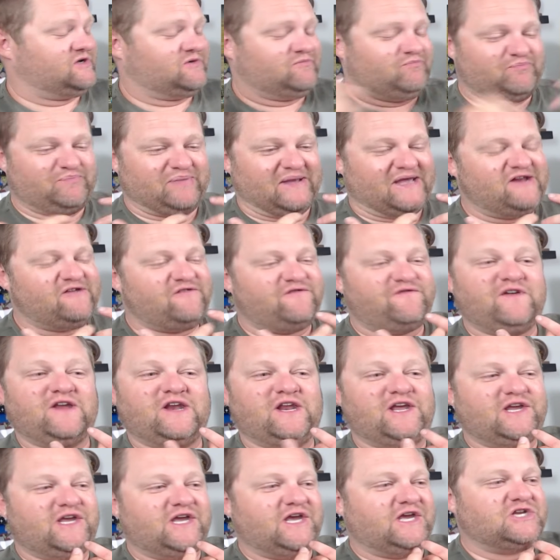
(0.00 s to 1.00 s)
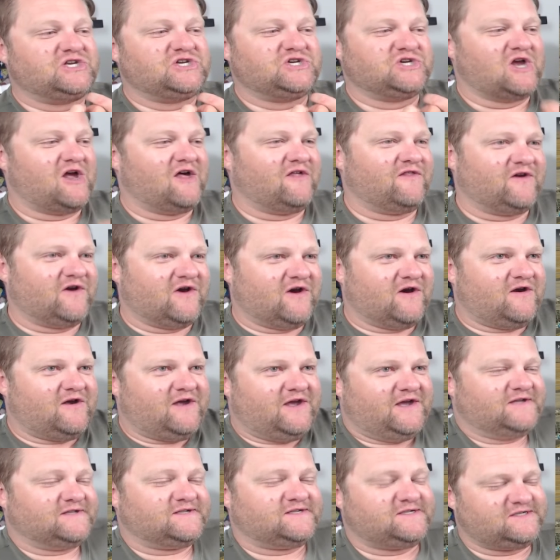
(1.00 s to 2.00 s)
benefiting each other,
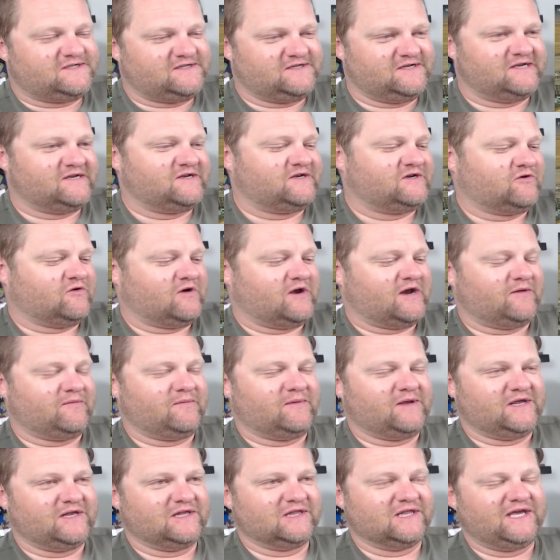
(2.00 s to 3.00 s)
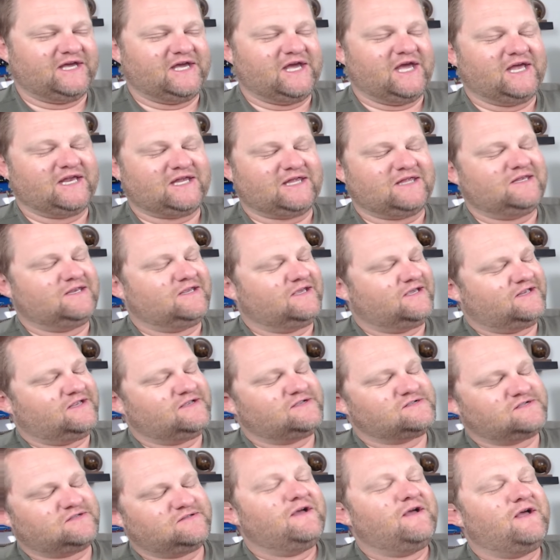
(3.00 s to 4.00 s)
it's incredible. It, it,
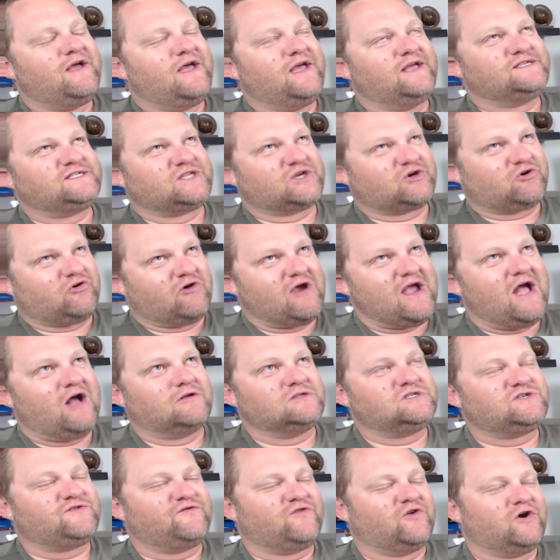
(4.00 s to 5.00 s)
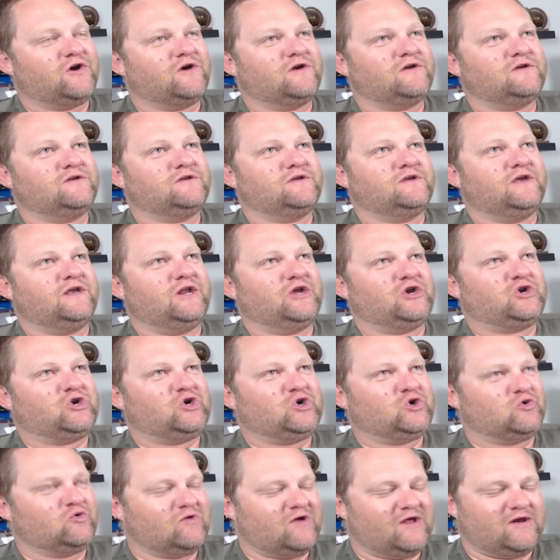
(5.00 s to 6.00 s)
it, it's the grounds for an
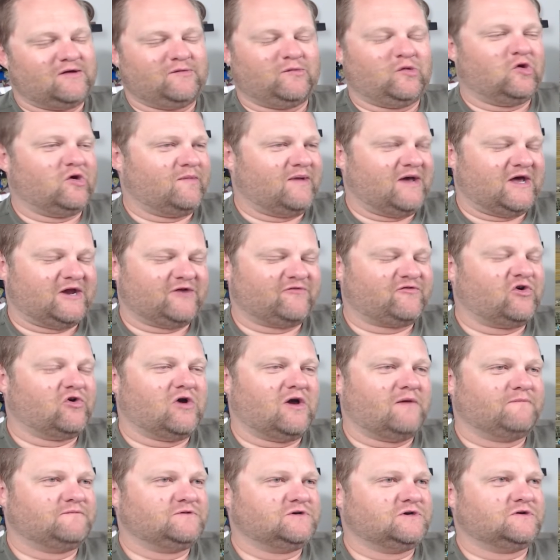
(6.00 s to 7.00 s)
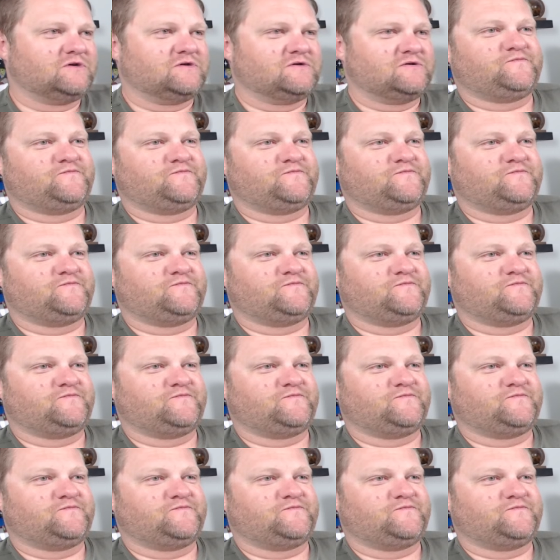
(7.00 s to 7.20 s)
incredible amount of corruption.